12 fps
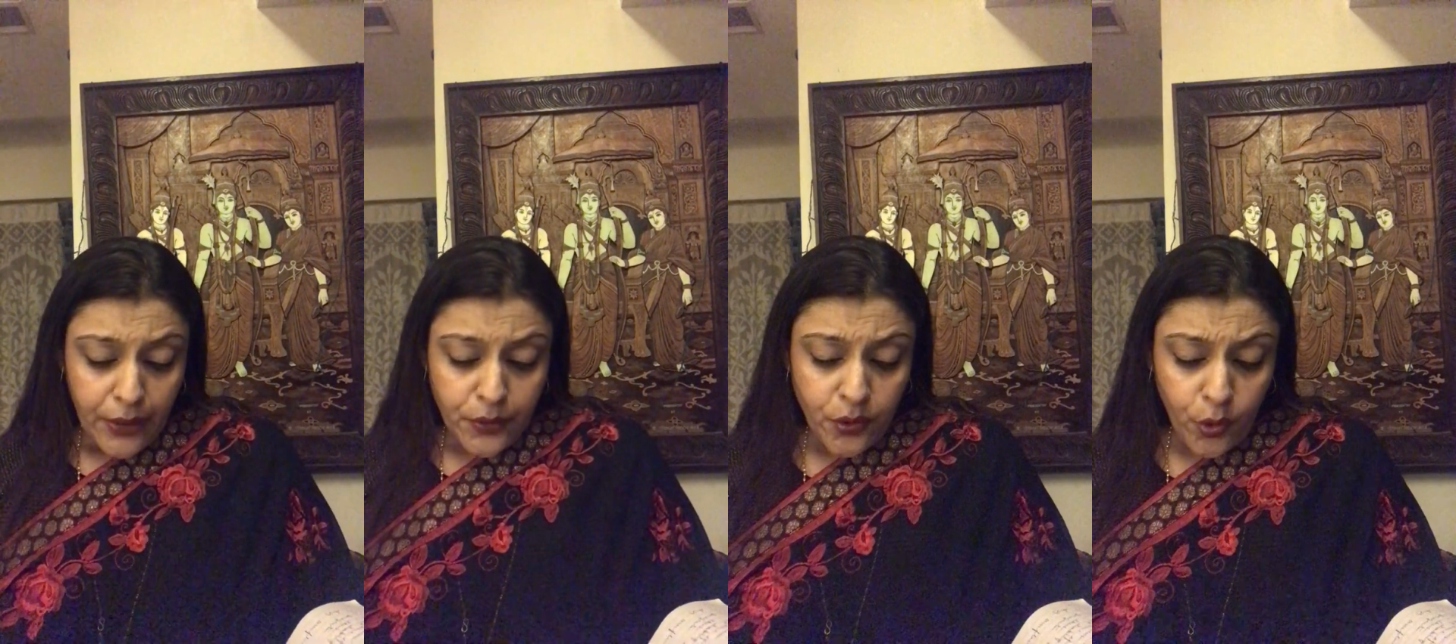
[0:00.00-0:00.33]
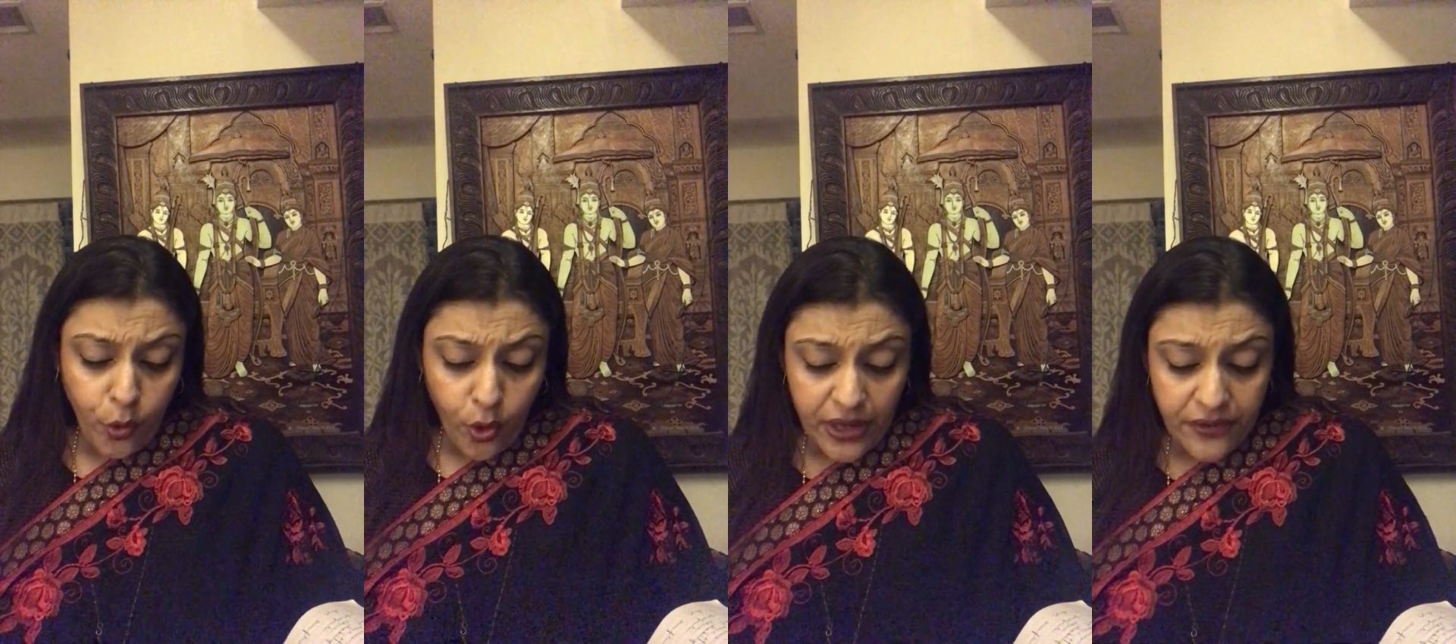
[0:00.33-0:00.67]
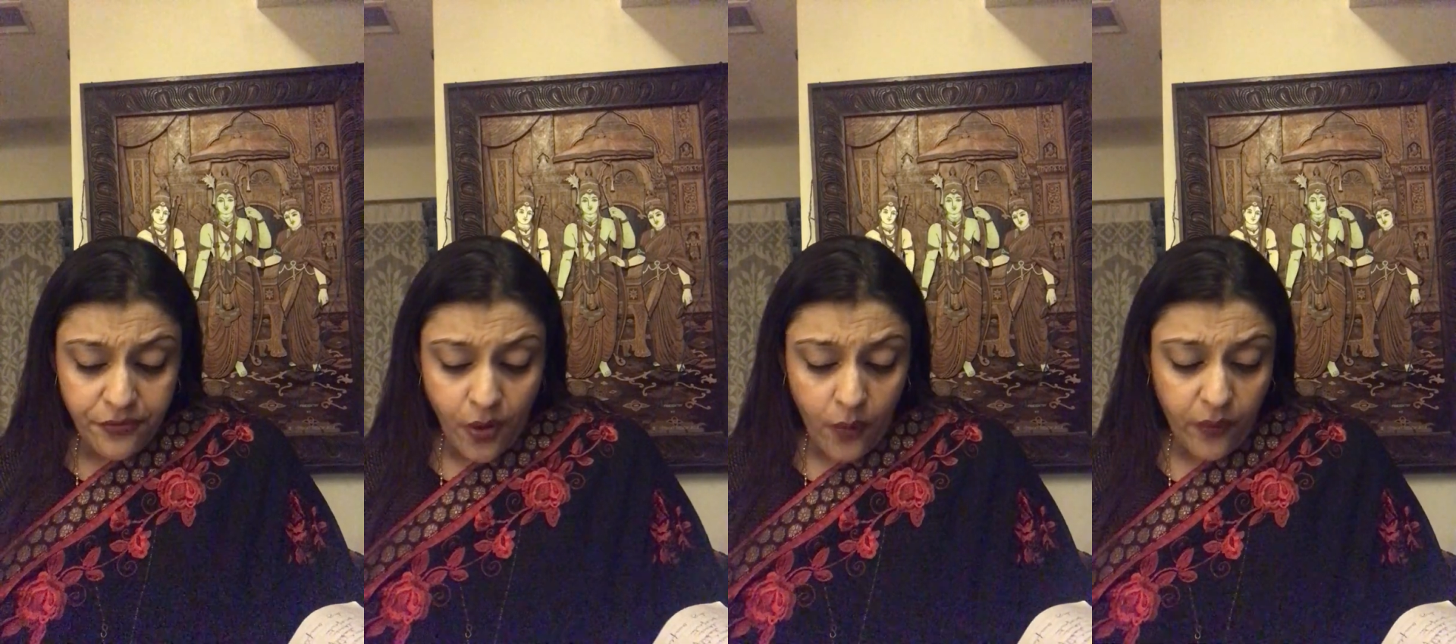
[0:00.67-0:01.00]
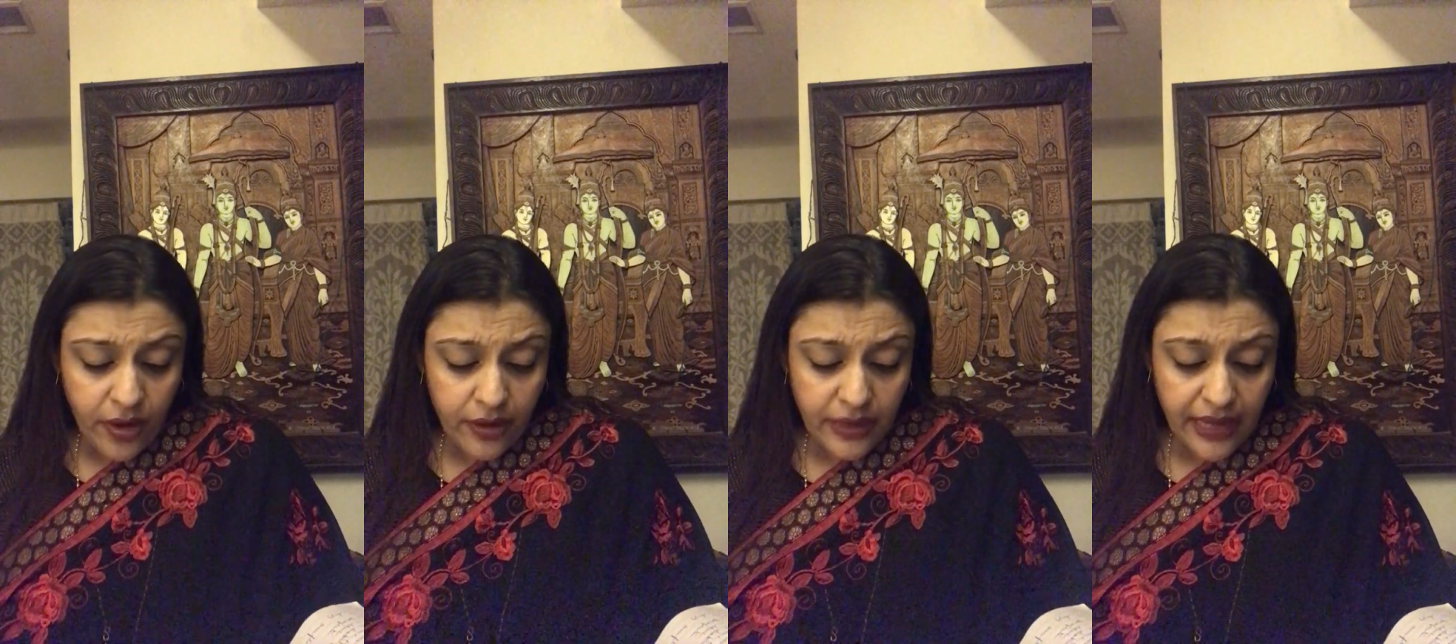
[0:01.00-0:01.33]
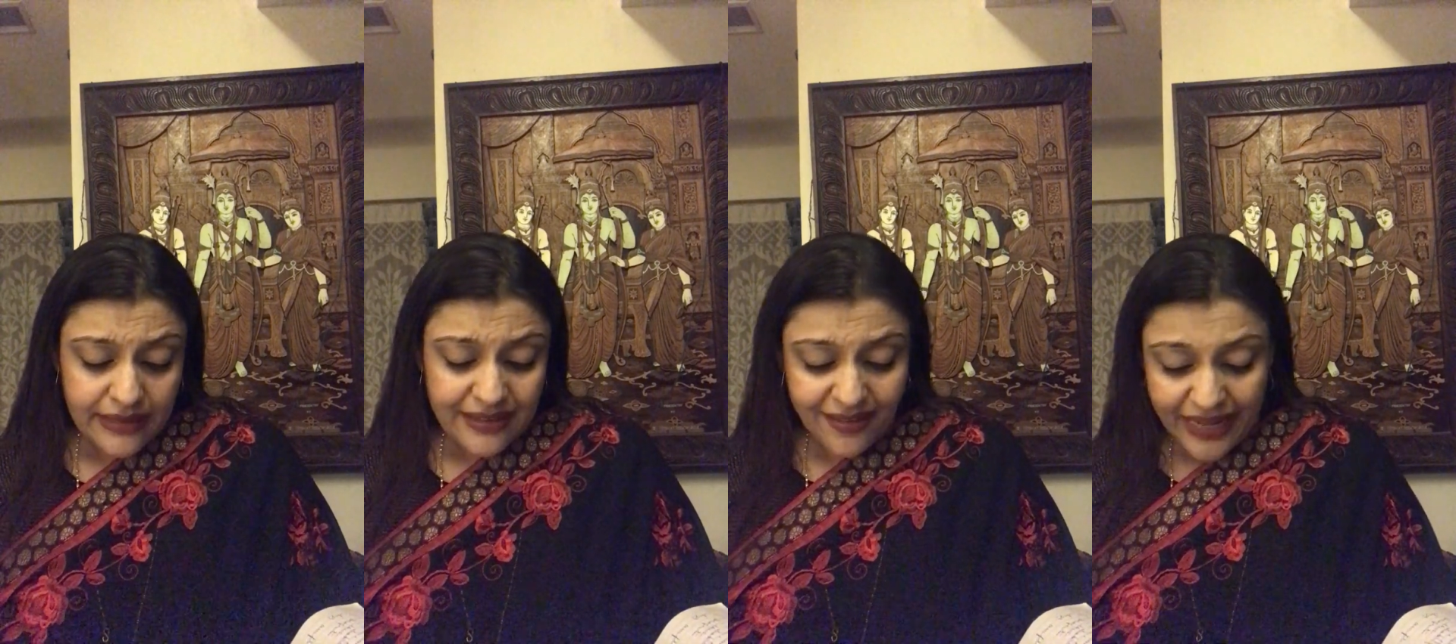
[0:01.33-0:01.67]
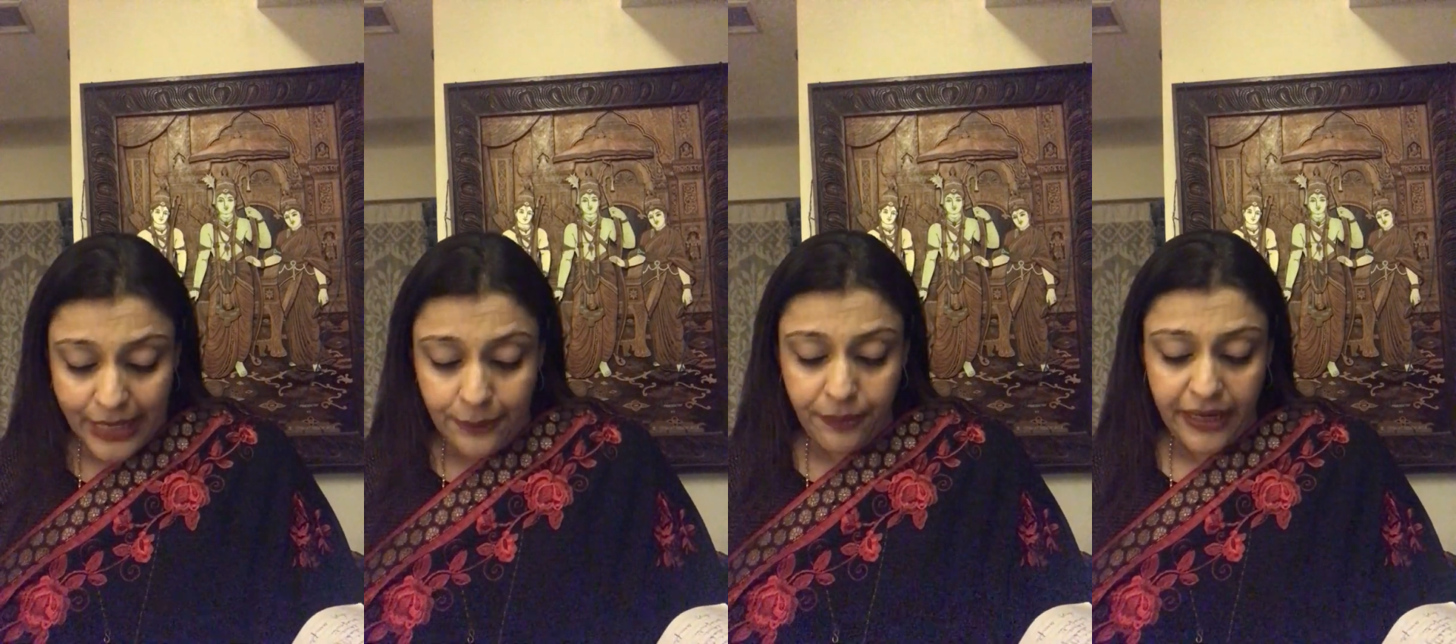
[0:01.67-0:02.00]
you know going forward at
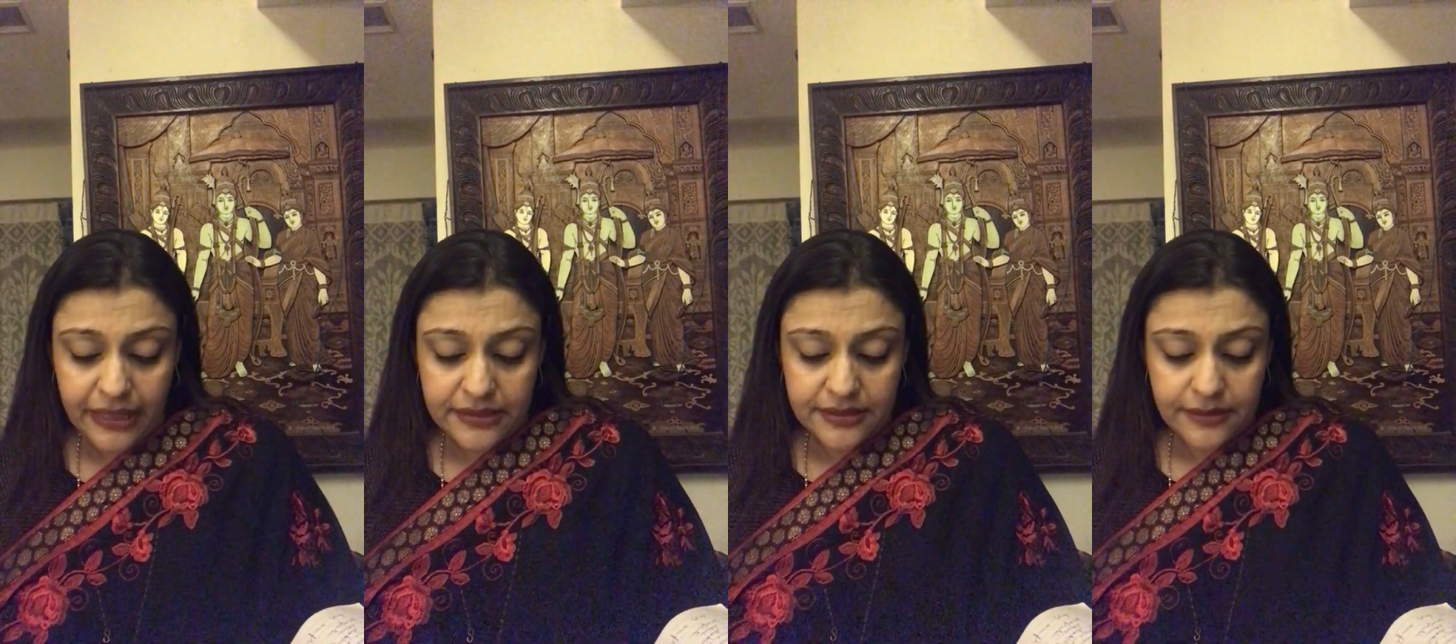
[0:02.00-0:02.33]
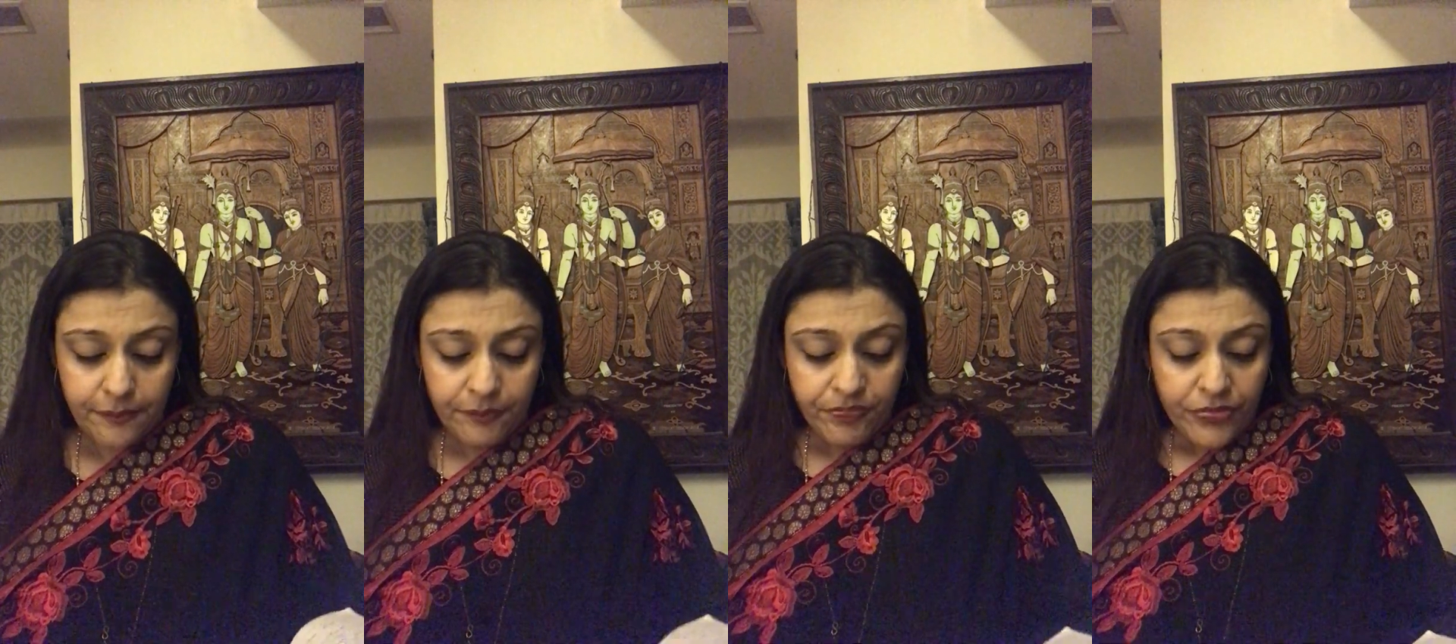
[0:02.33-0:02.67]
great pace